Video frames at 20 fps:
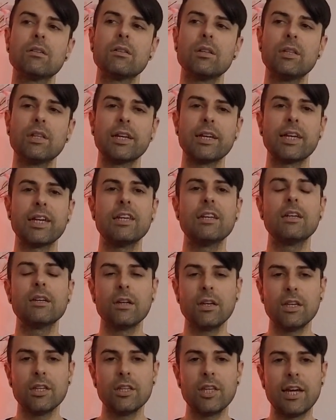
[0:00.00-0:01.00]
like in
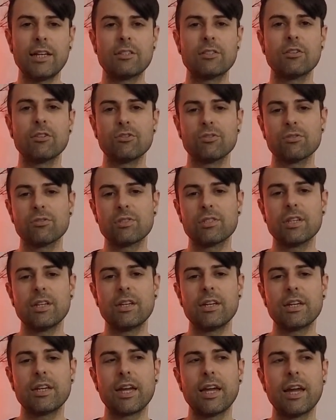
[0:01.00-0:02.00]
that social
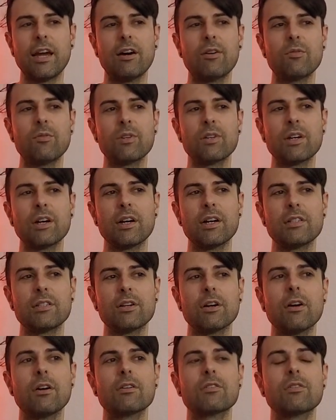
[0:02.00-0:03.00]
setting, how would I
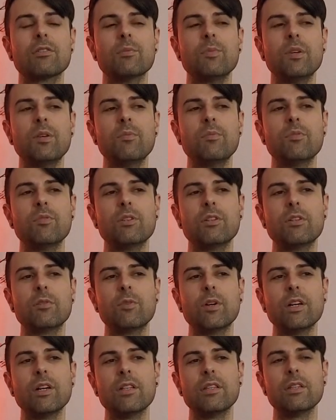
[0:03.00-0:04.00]
talk to people in a
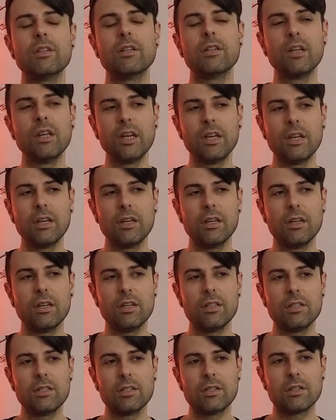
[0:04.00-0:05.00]
way that
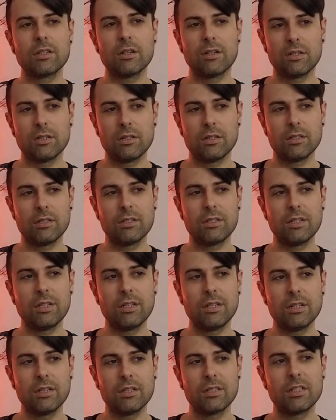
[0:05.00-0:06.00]
isn't
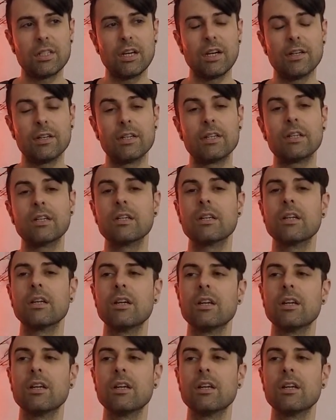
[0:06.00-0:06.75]
condescending sounding,